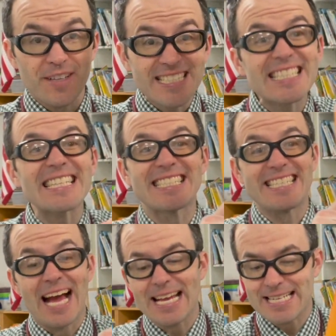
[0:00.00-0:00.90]
This is his
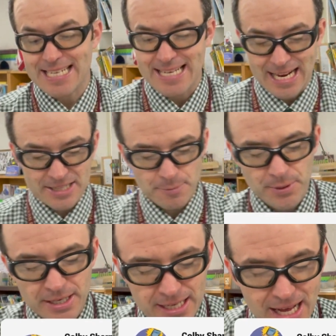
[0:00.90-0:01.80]
99th book.